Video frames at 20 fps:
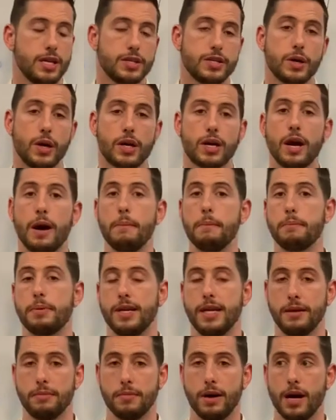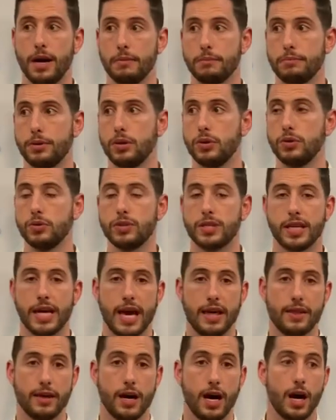So a company might pull
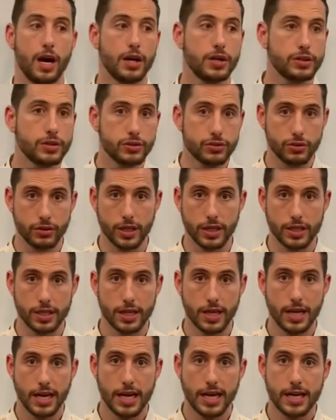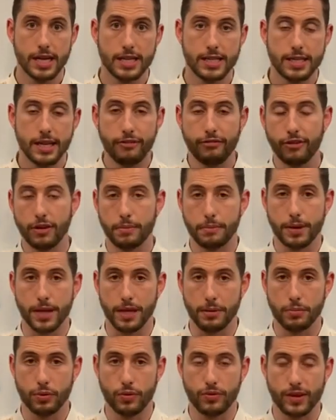together 100 different
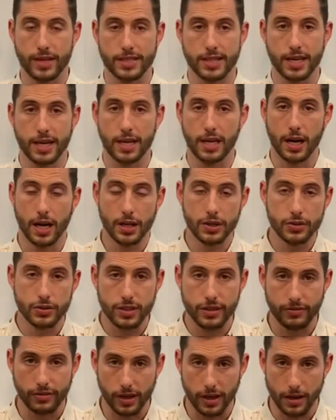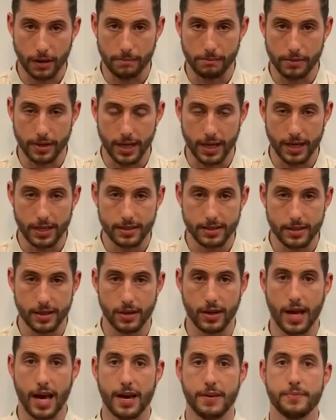people investing in 100 different companies,
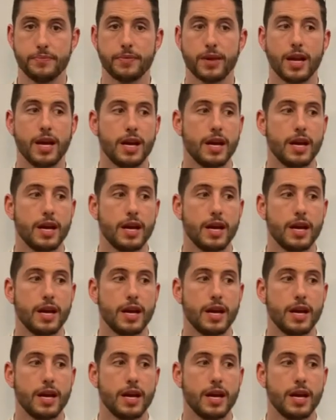okay,